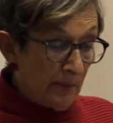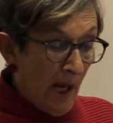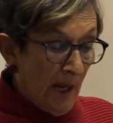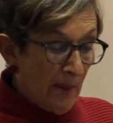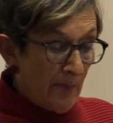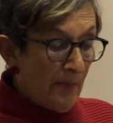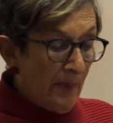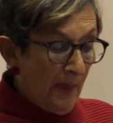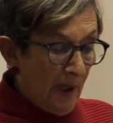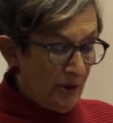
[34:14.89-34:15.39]
And
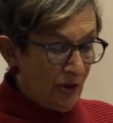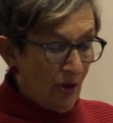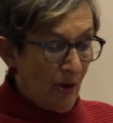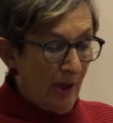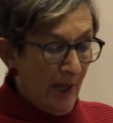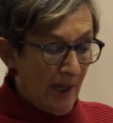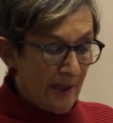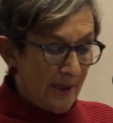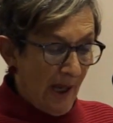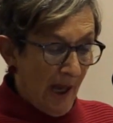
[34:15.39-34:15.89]
I
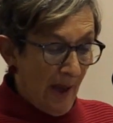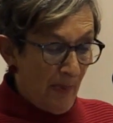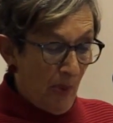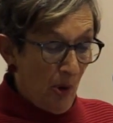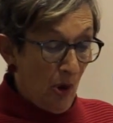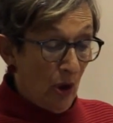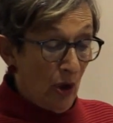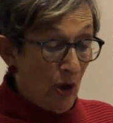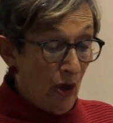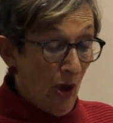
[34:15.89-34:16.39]

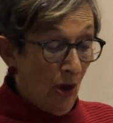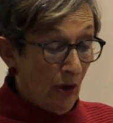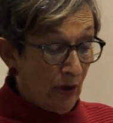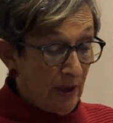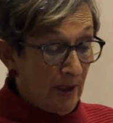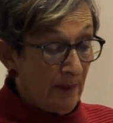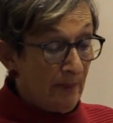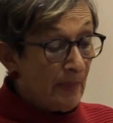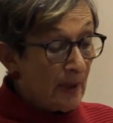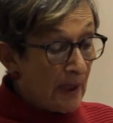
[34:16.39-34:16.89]
put a
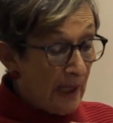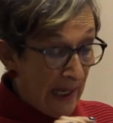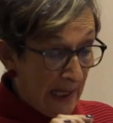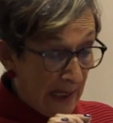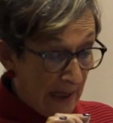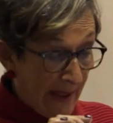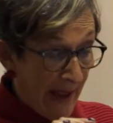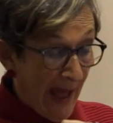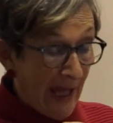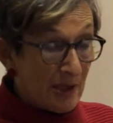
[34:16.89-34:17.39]
not in, but
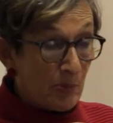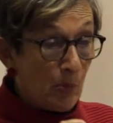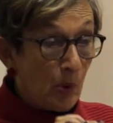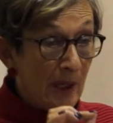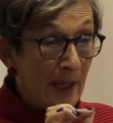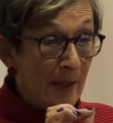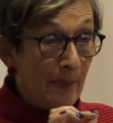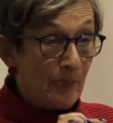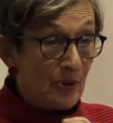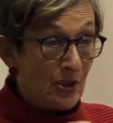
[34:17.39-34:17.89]
that's
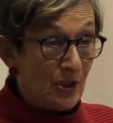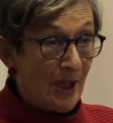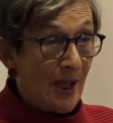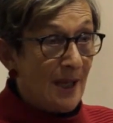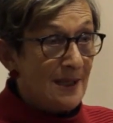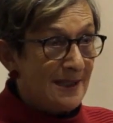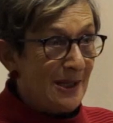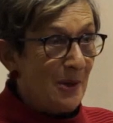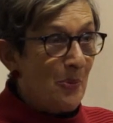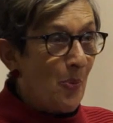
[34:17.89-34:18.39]
what it
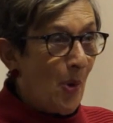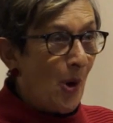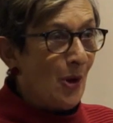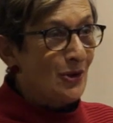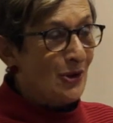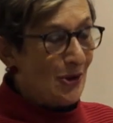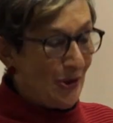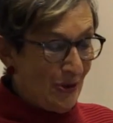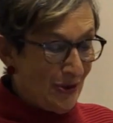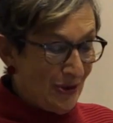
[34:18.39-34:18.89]
precisely
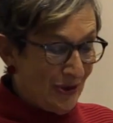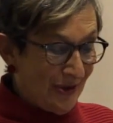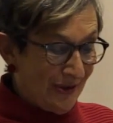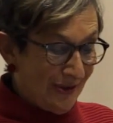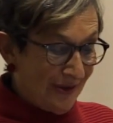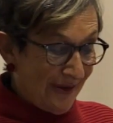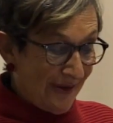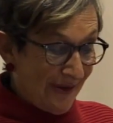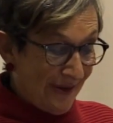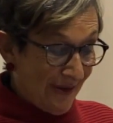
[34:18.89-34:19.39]
was used
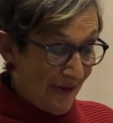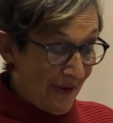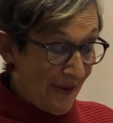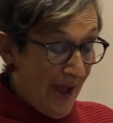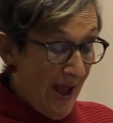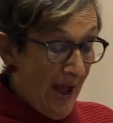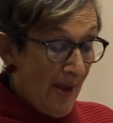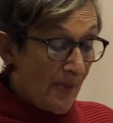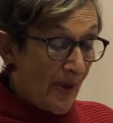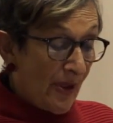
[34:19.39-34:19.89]
to do.